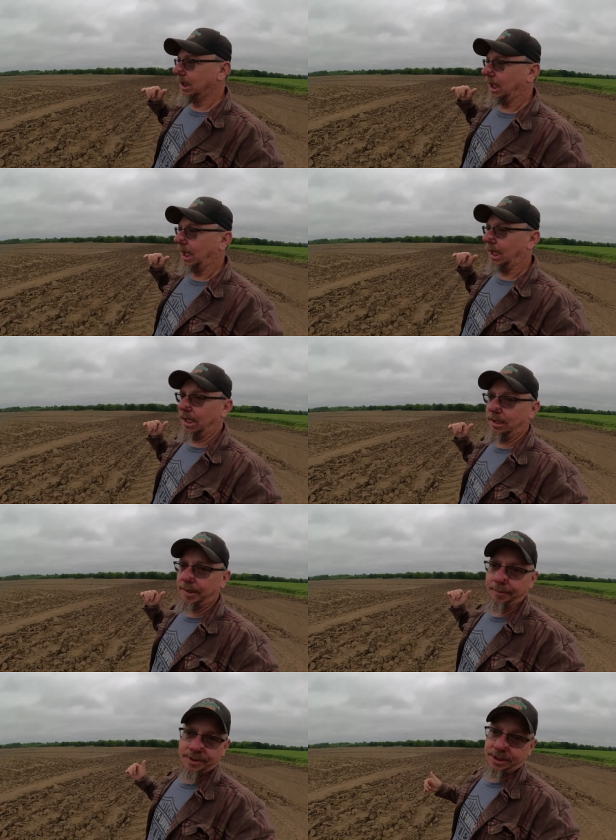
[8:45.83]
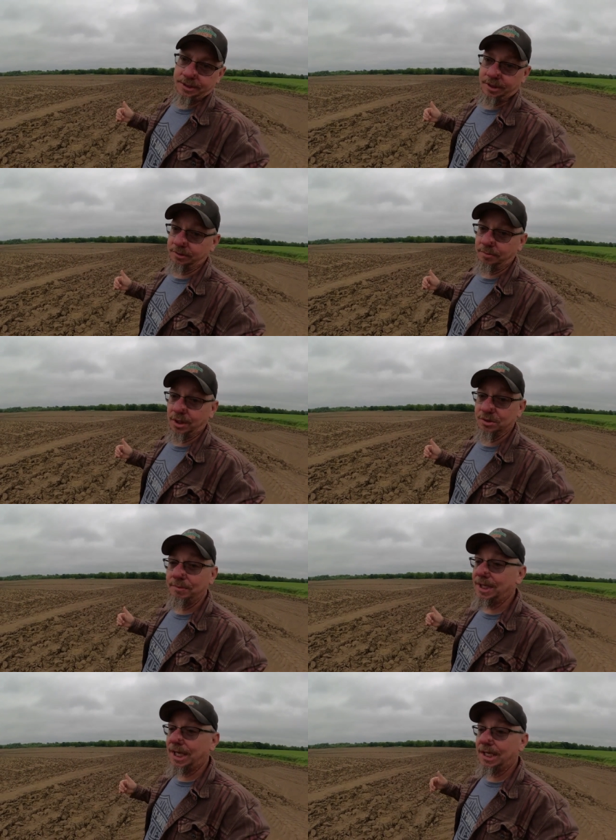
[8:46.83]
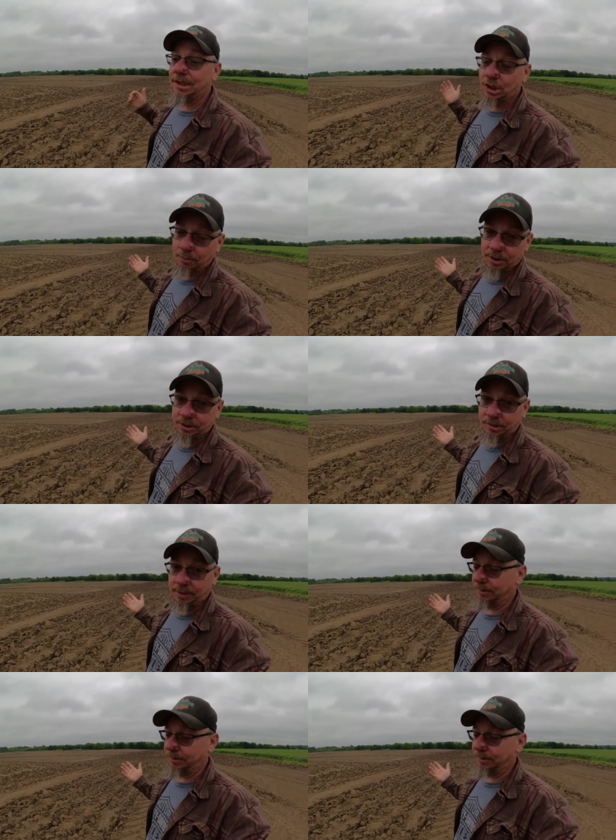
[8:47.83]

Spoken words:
And seeing as how tomorrow's Monday, nobody's going to be